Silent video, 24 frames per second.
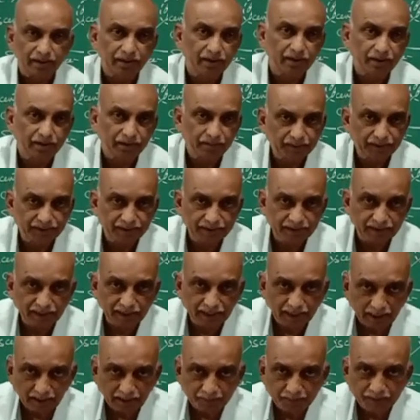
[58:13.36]
means it
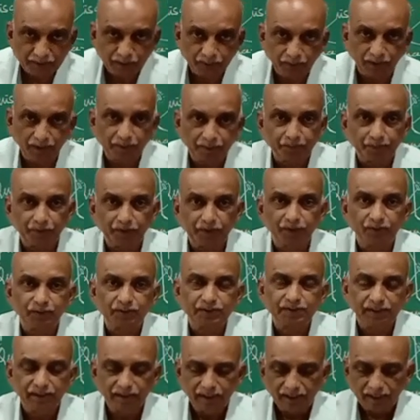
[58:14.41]
helps to reproduce
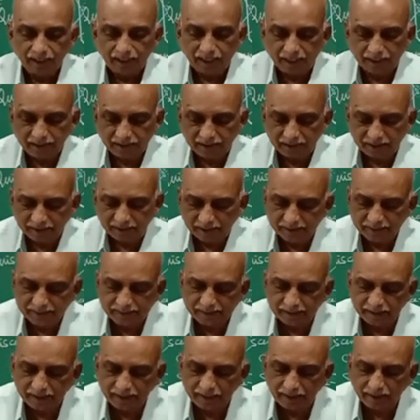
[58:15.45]
and increase
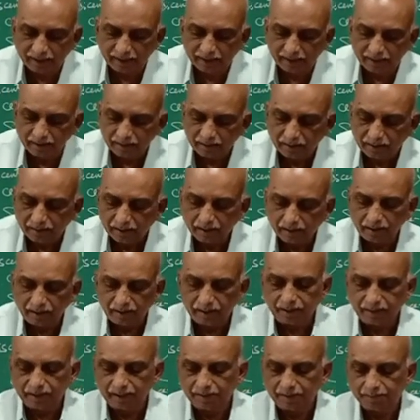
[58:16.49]
in
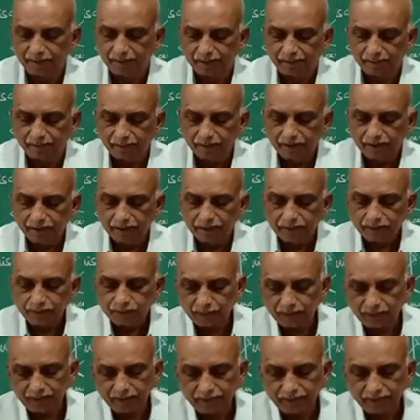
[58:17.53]
number. So in